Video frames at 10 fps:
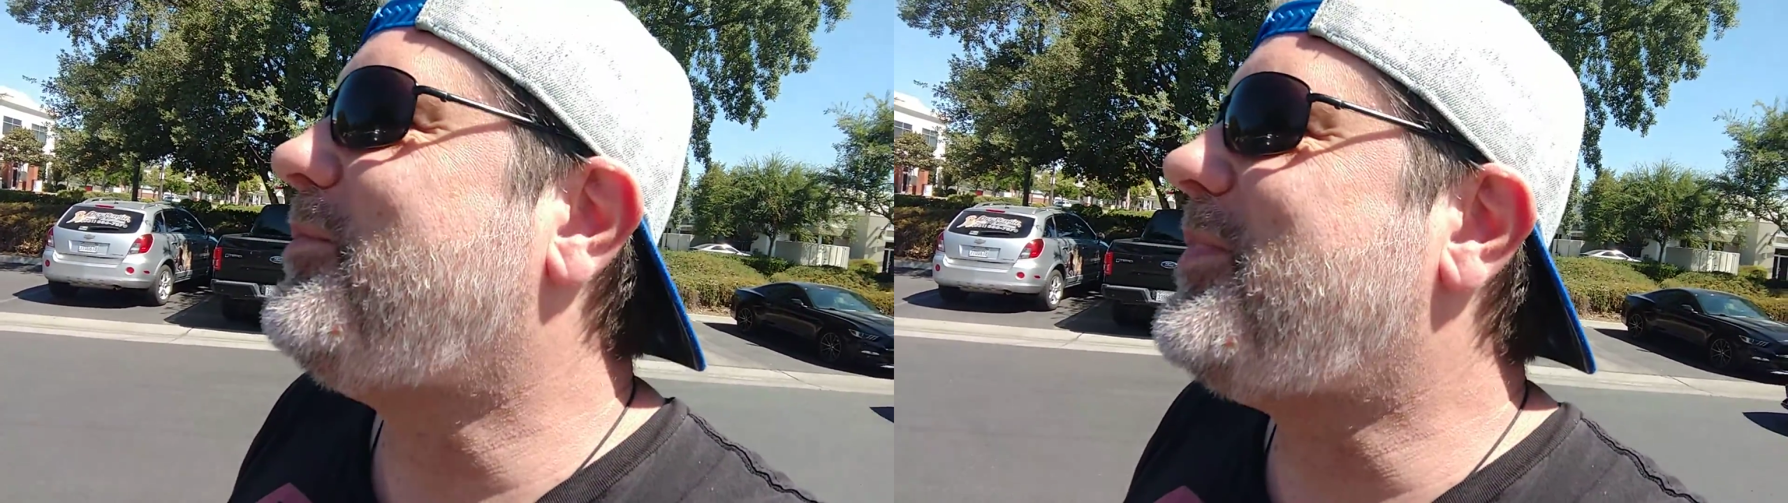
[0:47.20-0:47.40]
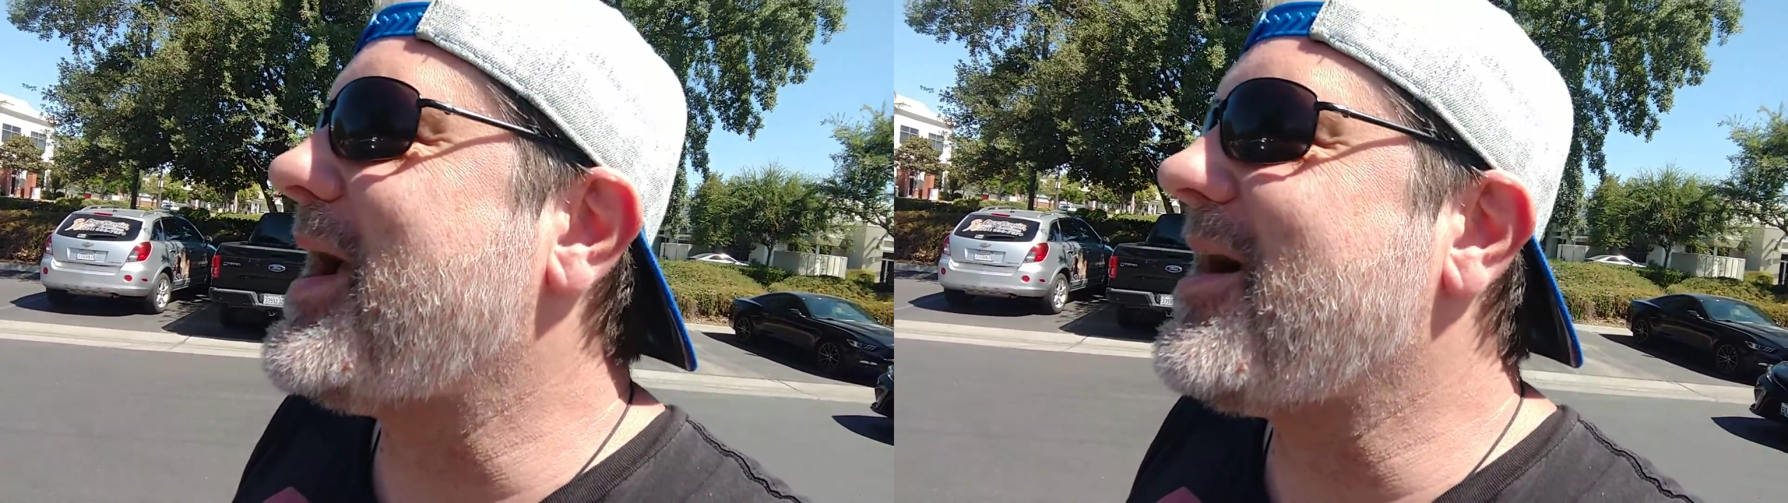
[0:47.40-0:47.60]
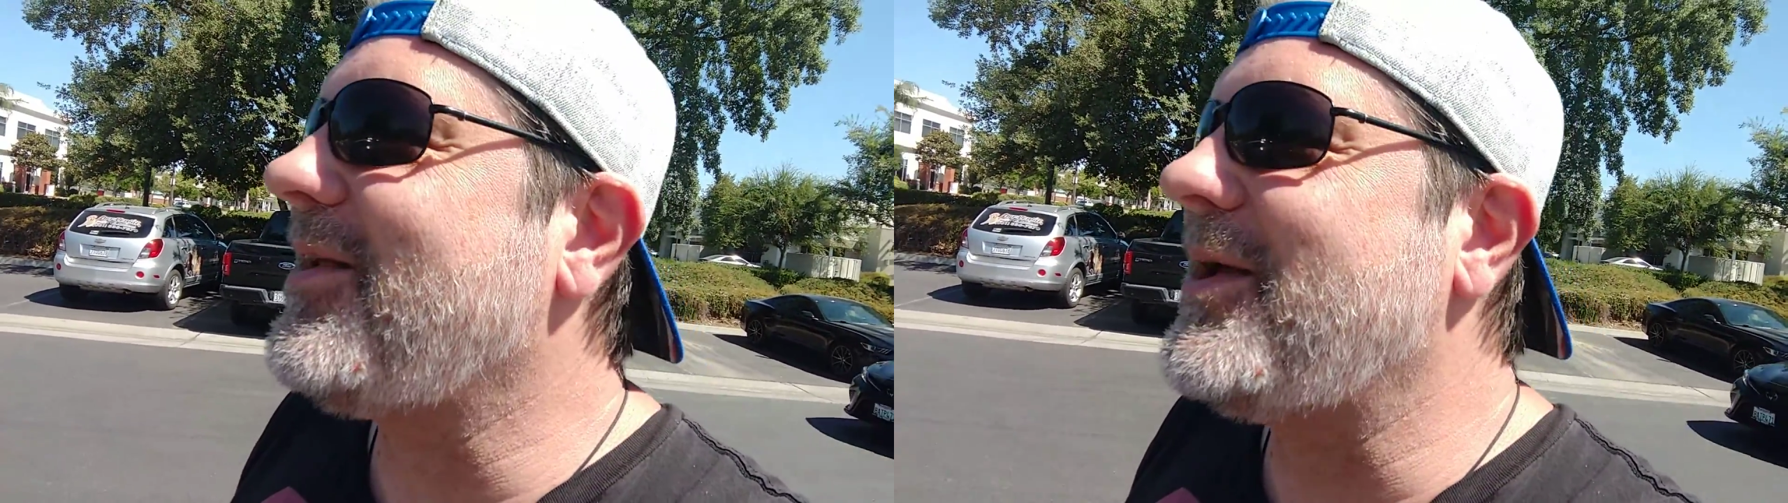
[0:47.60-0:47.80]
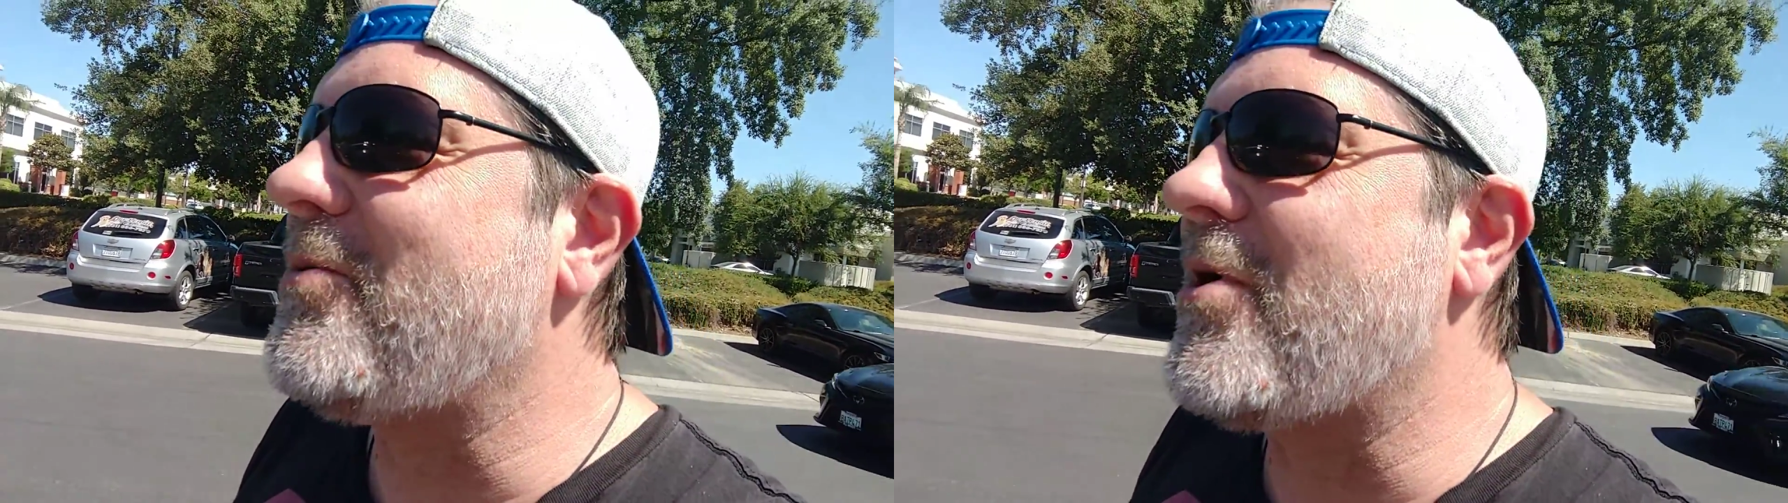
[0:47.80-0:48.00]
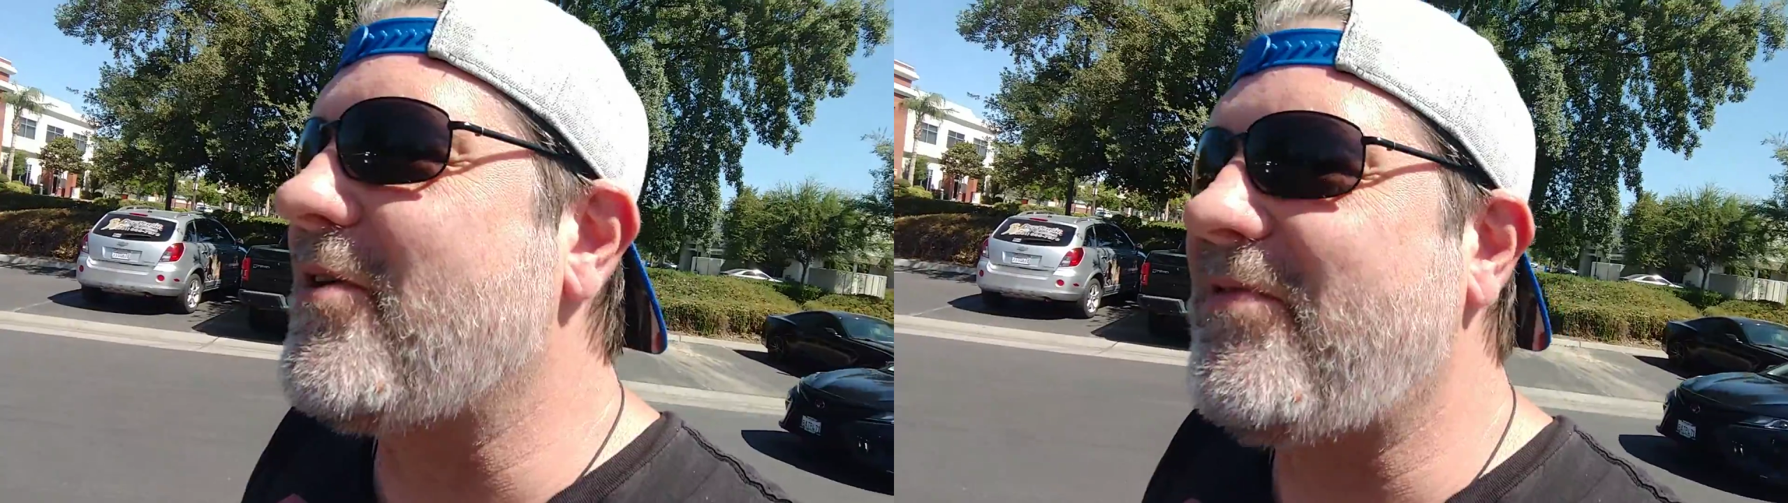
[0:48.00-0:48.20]
barely
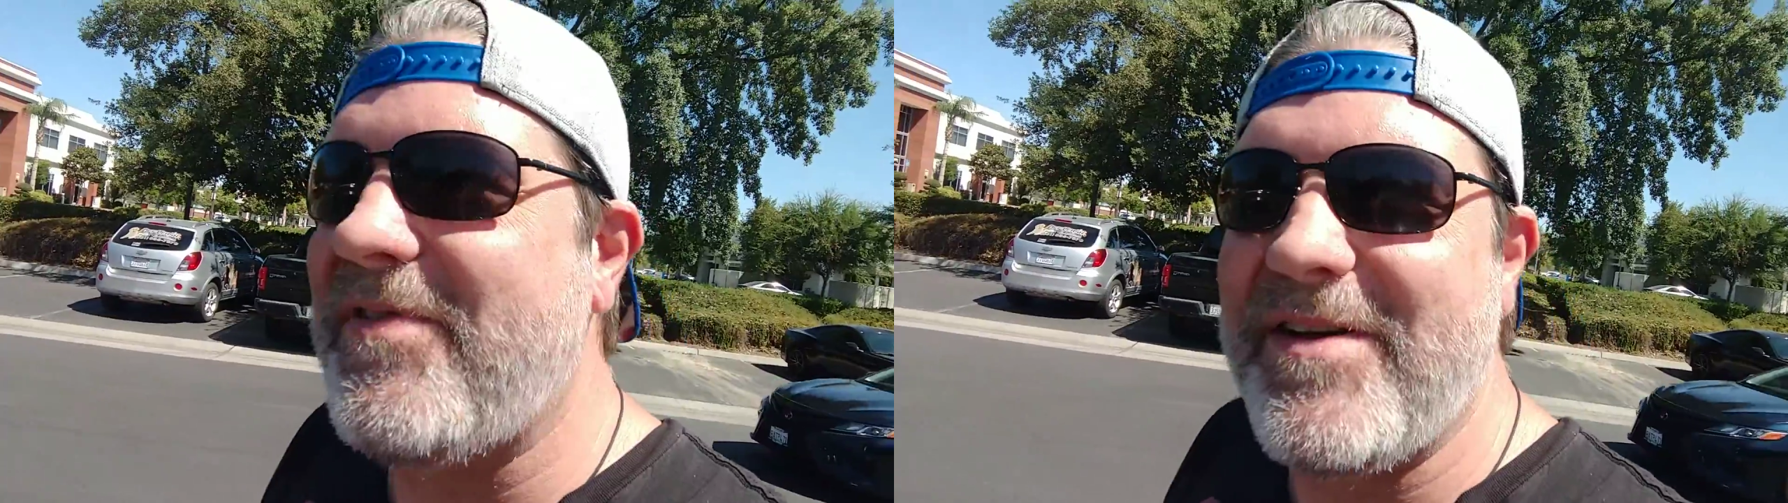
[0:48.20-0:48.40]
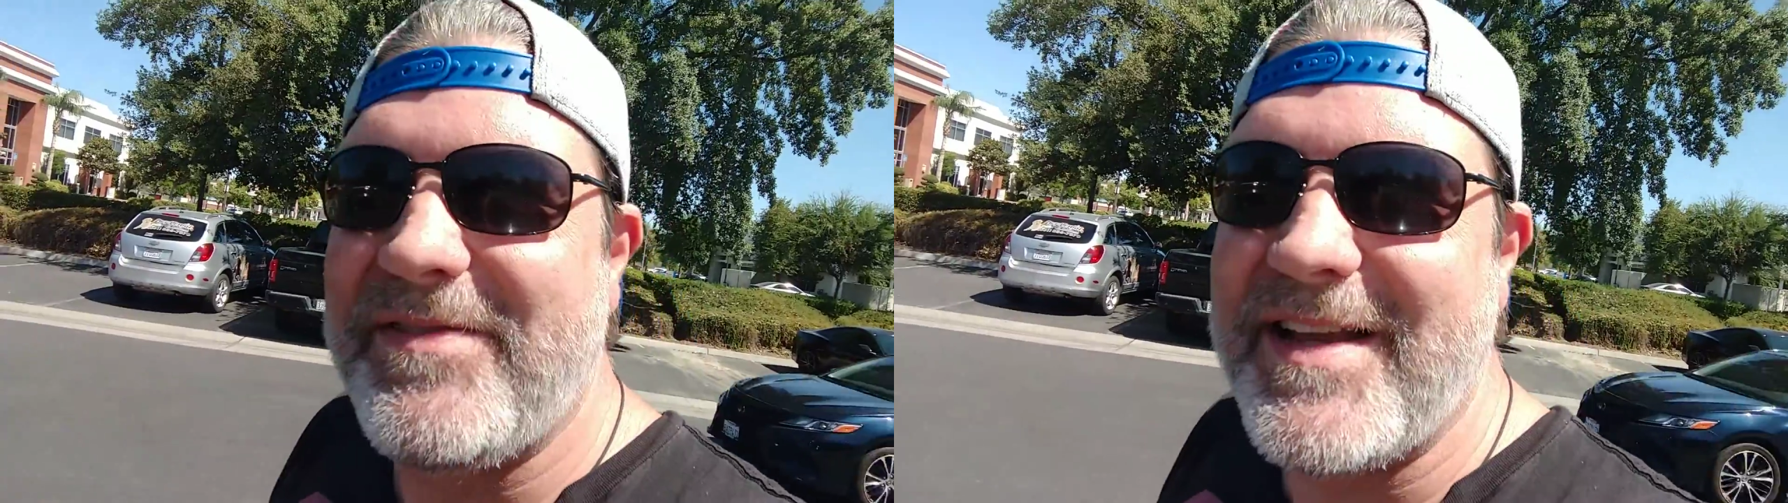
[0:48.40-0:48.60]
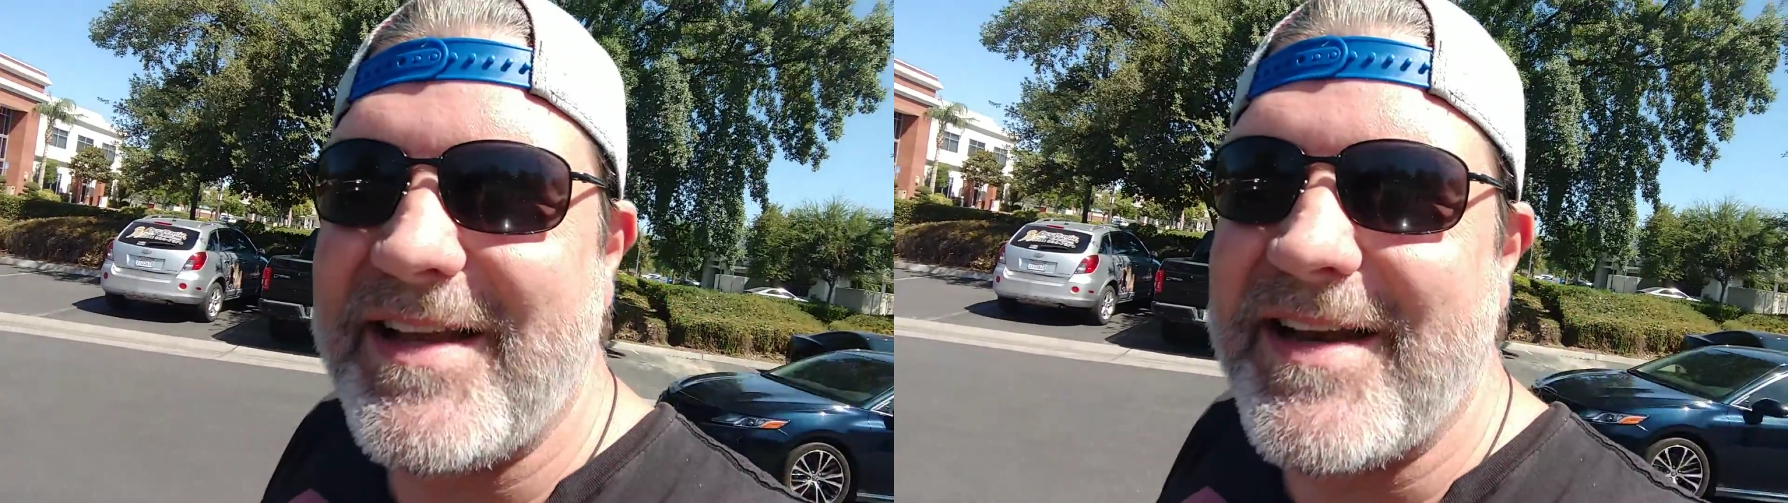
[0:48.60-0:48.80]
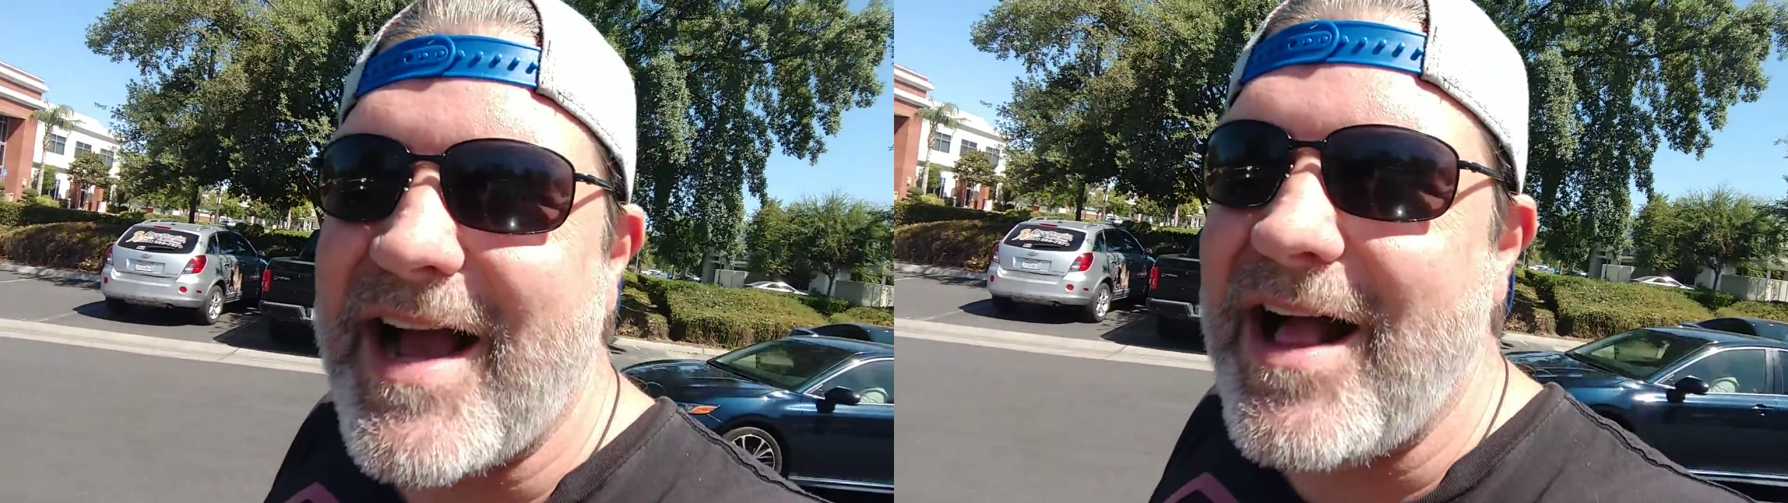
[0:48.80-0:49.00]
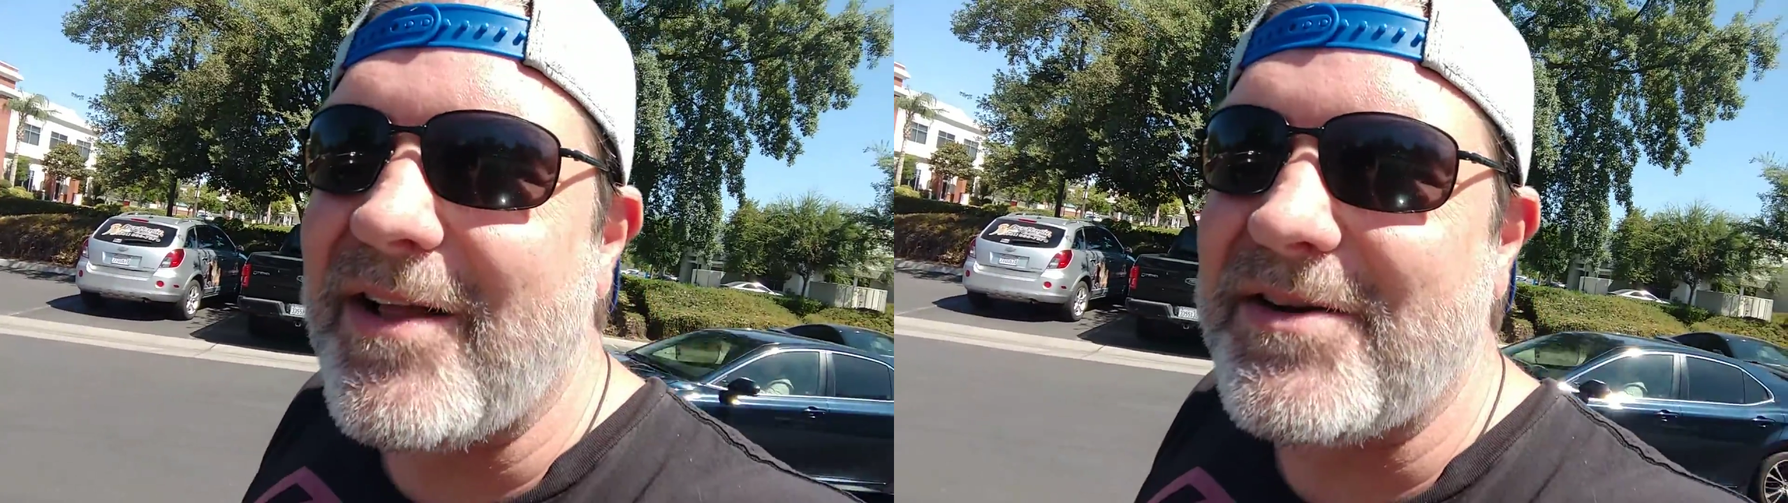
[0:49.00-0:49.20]
worth
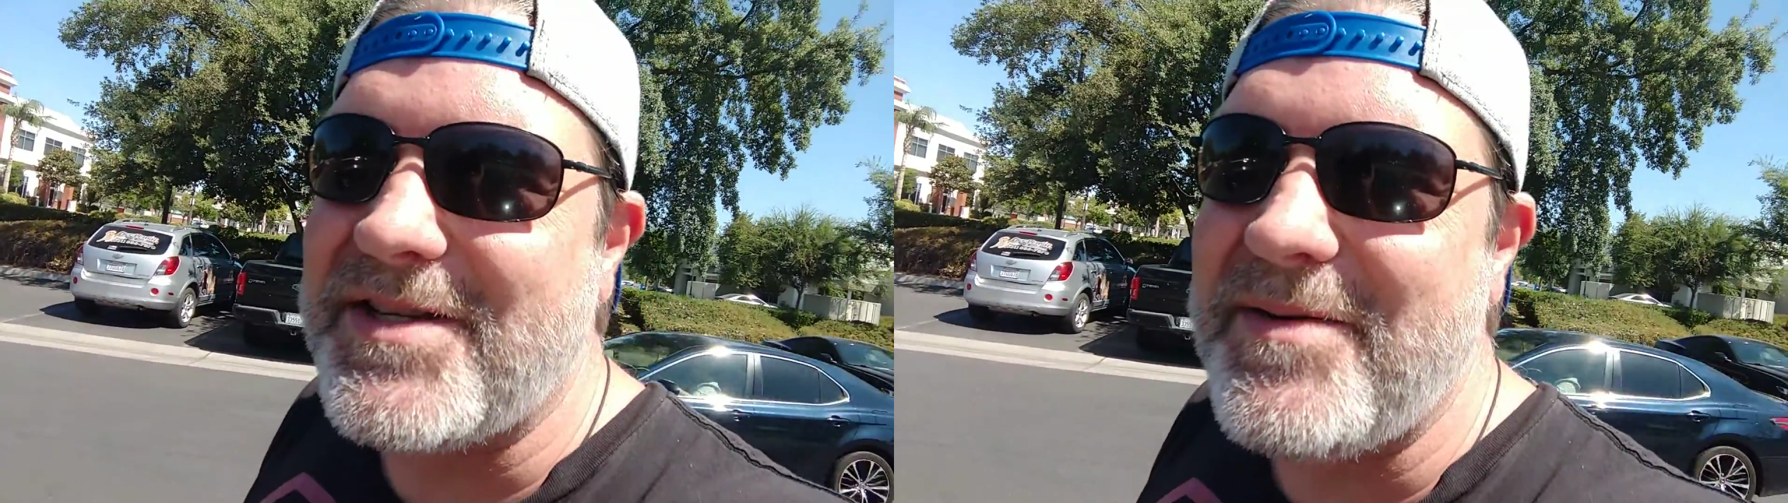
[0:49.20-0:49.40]
$15